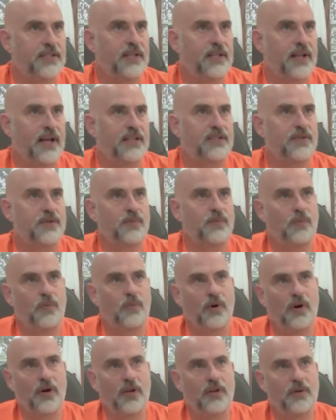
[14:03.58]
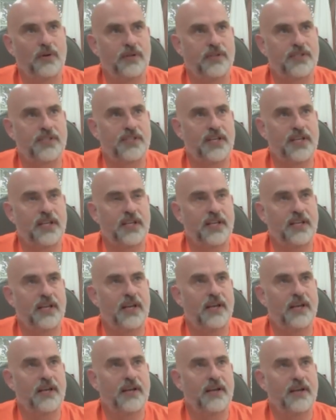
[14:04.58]
And that's where you'll see
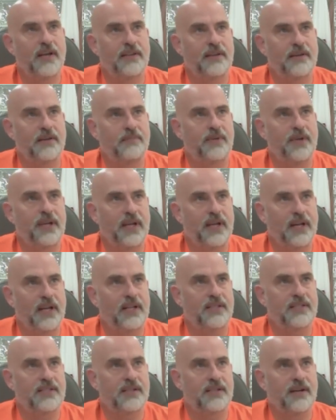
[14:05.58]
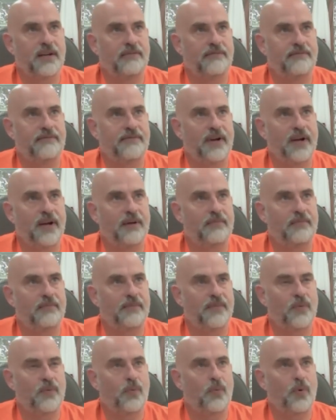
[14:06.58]
the beginnings of
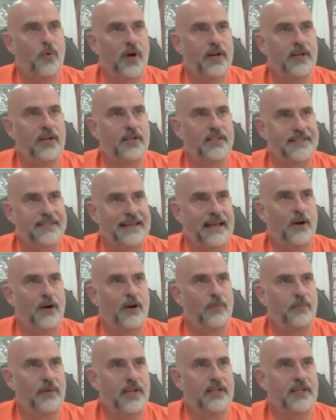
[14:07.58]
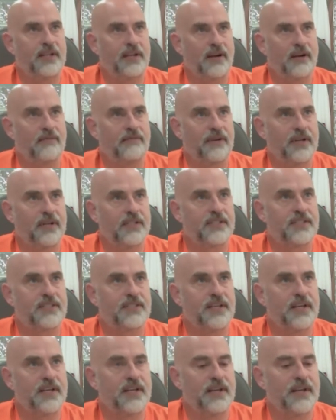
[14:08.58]
what is now Métis governance,
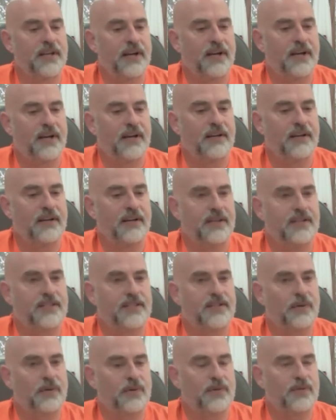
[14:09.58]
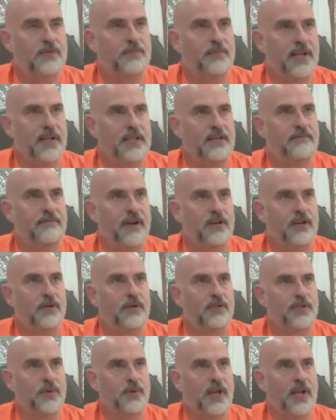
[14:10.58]
is those Métis
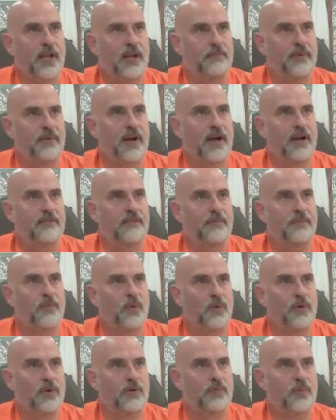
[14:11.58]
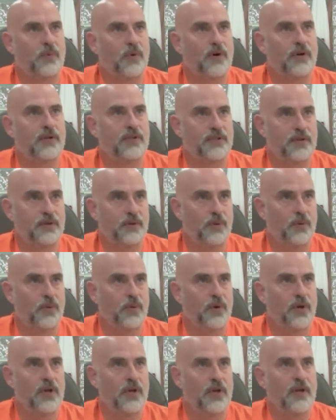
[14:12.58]
veterans who came back from World War II
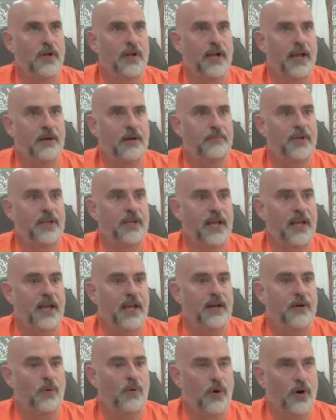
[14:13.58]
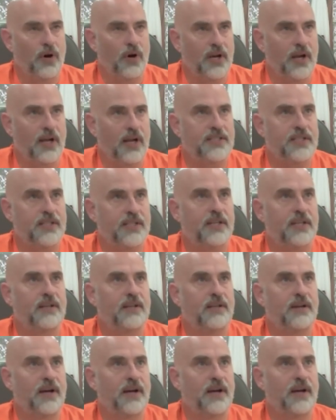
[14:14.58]
and began organizing
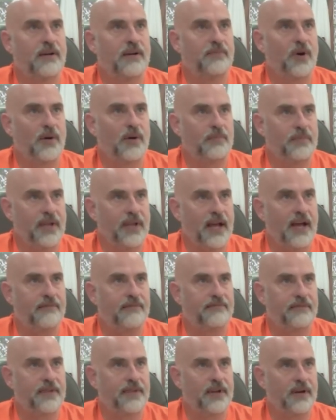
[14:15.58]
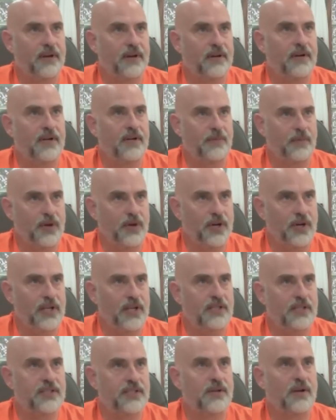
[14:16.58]
on behalf of their
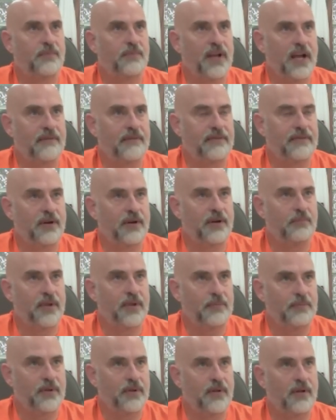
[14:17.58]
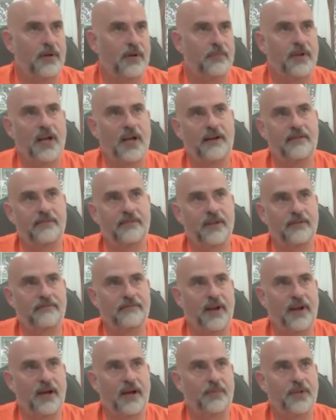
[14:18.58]
communities, on behalf of their people, on behalf of their
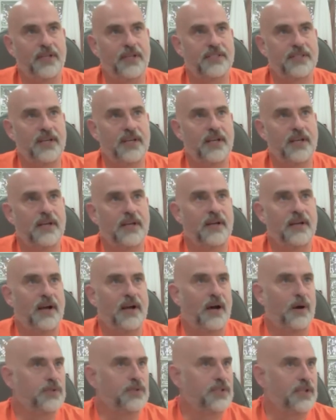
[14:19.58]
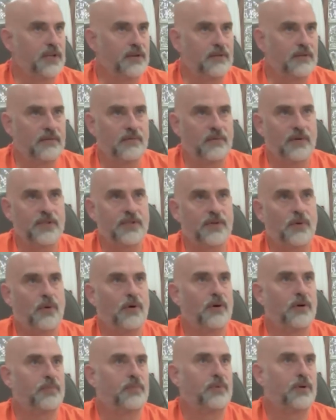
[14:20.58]
families. Housing was
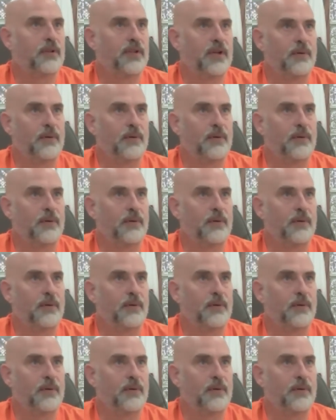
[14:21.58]
horrible.